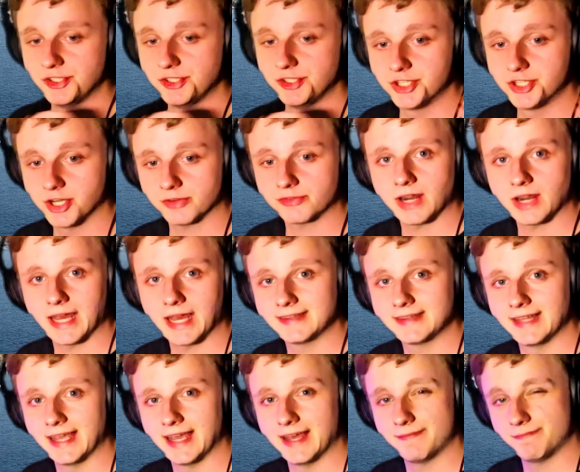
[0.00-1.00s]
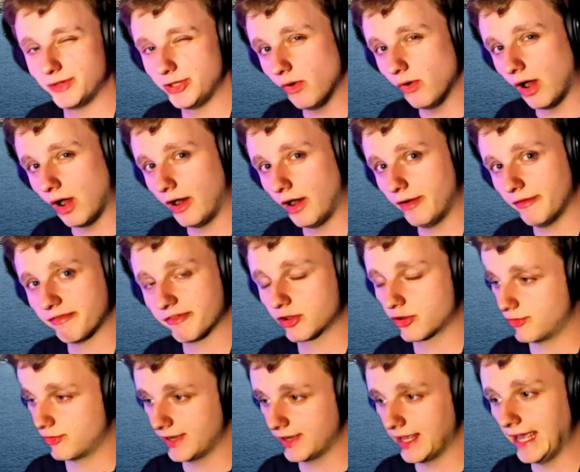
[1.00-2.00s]
Just like that, you have
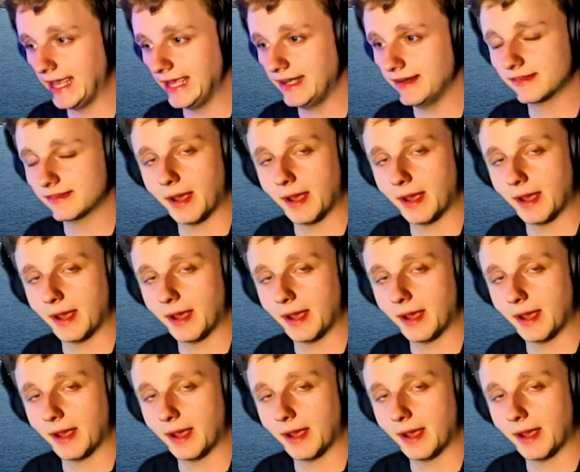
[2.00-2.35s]
created a